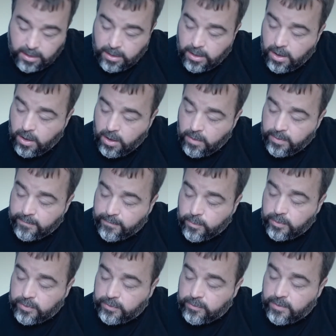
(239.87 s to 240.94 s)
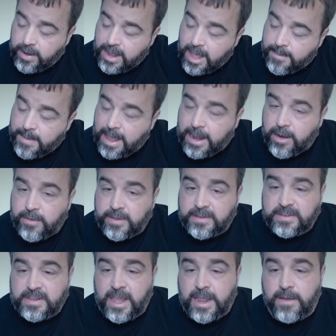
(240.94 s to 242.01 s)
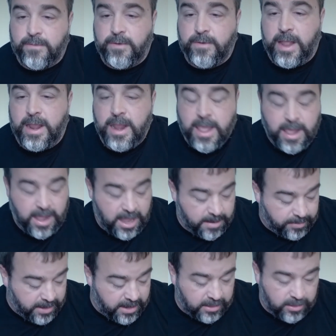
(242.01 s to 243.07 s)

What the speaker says: on the 4th string, I'm back here at the 2nd fret, and I'm playing the